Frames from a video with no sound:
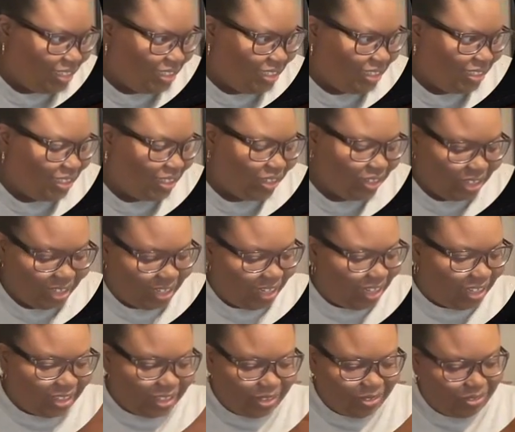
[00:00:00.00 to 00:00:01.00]
Okay, I
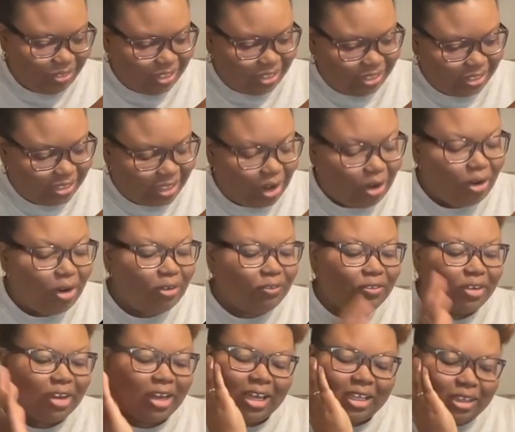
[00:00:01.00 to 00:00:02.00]
love this. Oh, I
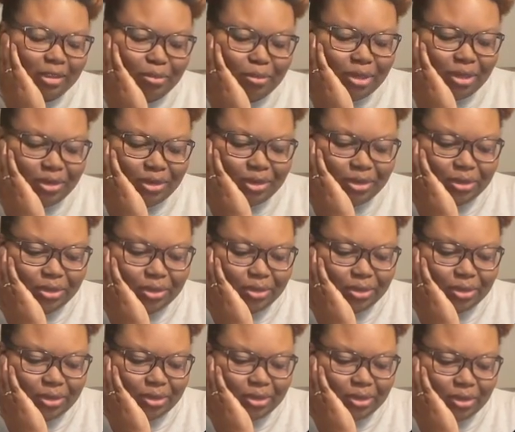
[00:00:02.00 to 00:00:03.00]
forgot the mirror
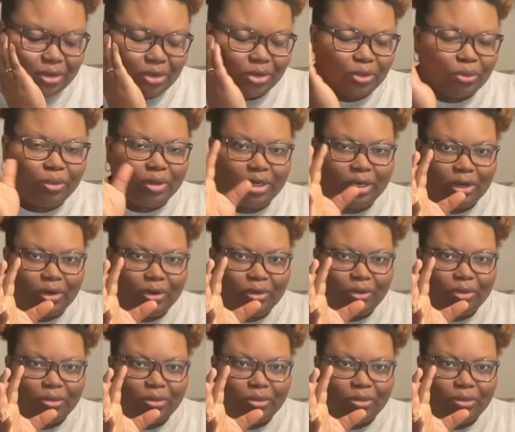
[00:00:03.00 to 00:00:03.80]
or the window.